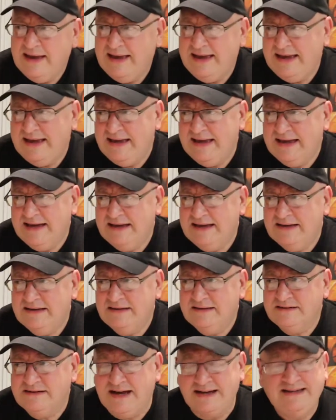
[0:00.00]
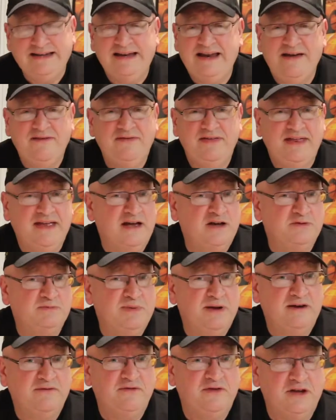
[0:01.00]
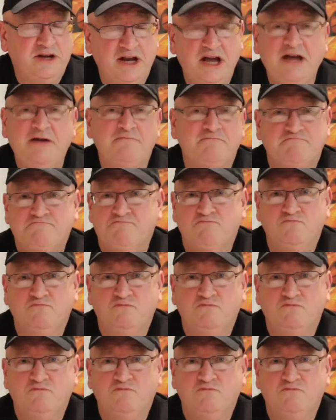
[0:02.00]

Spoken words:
and I didn't have anything else planned for the day.